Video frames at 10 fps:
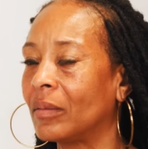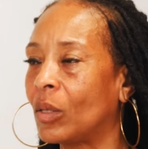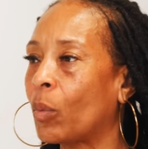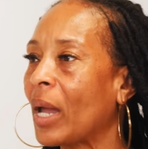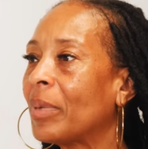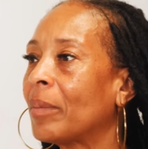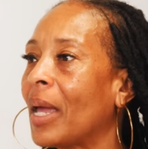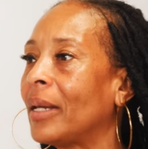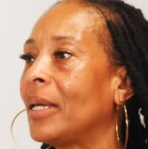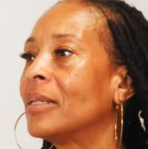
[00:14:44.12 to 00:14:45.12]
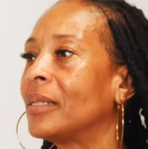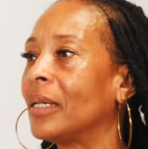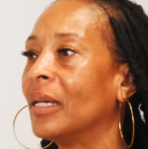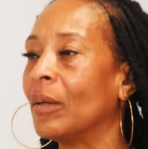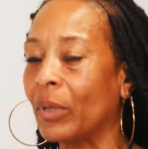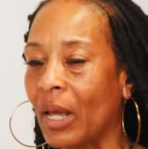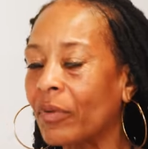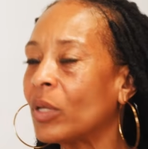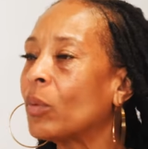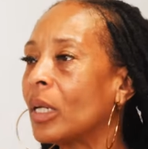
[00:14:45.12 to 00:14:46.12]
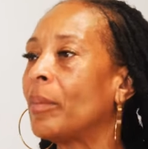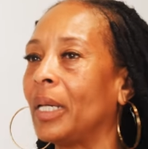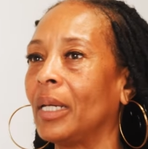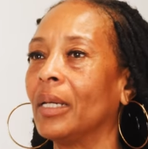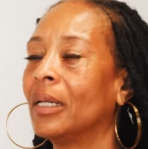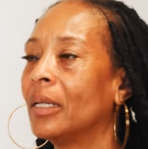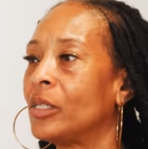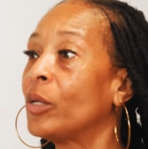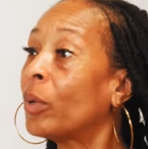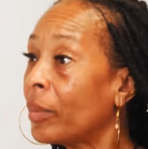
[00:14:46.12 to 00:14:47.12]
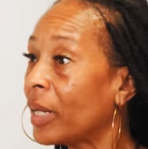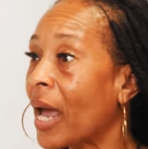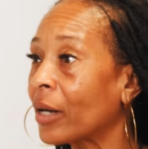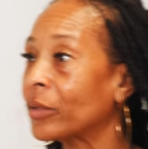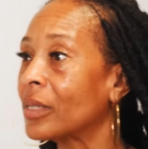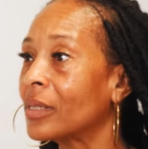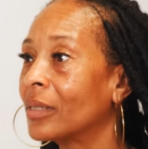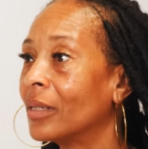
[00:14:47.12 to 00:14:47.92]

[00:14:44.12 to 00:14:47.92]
the way be made easy, whatever you want to be. Do you want to be an actress?